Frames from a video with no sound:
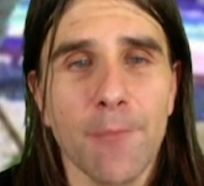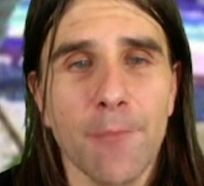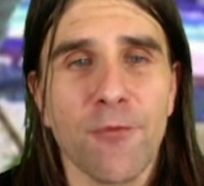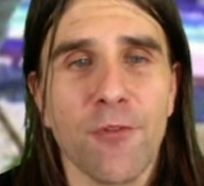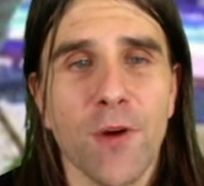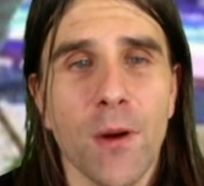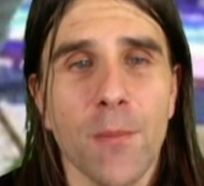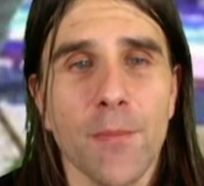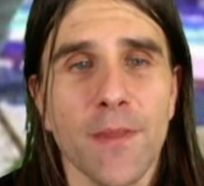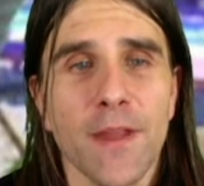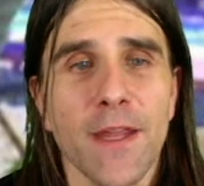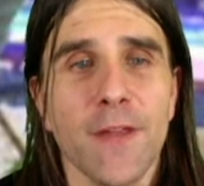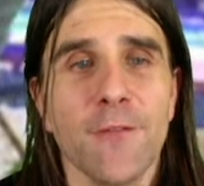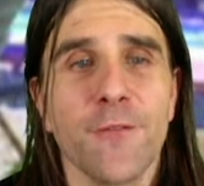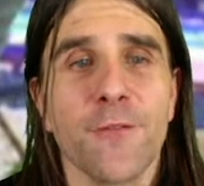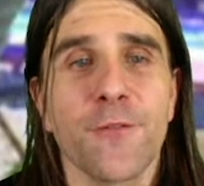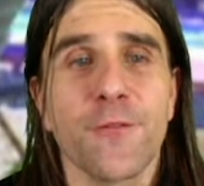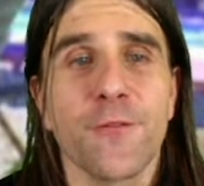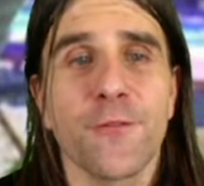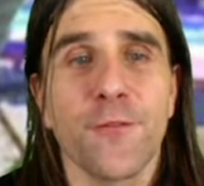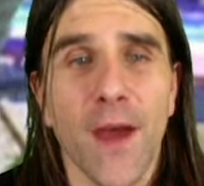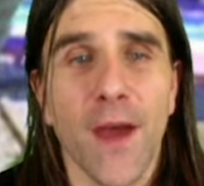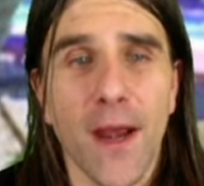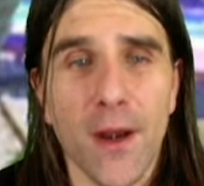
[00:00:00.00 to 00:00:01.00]
from the
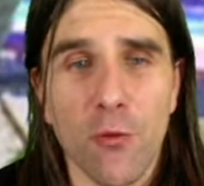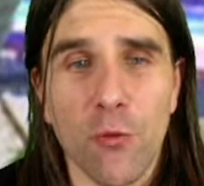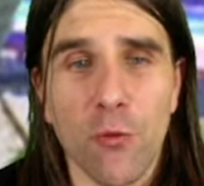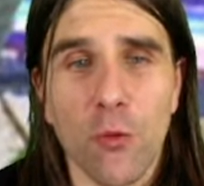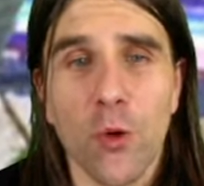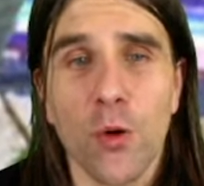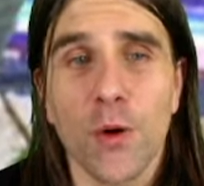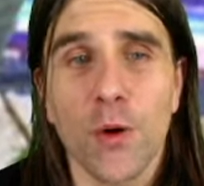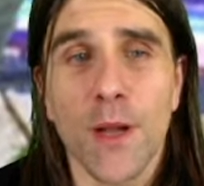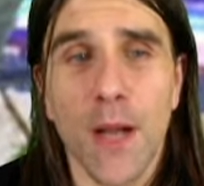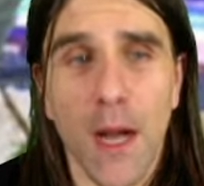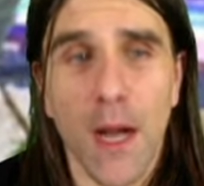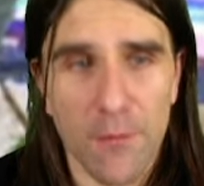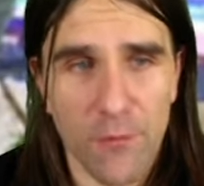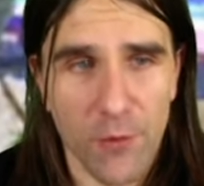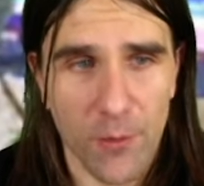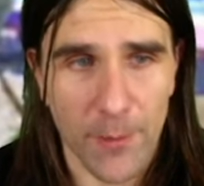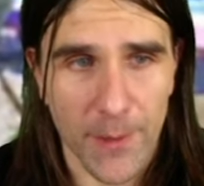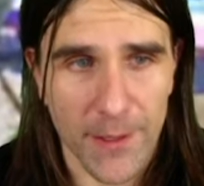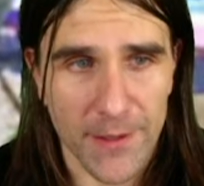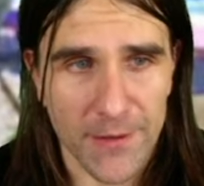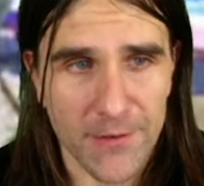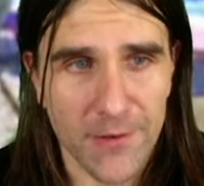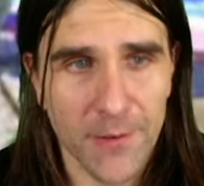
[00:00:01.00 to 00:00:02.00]
federal
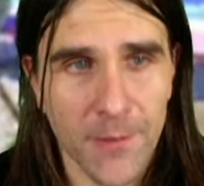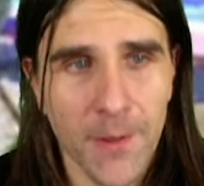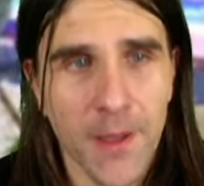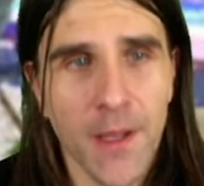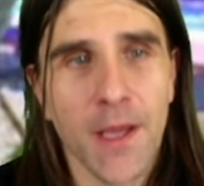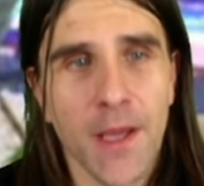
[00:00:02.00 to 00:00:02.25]
government.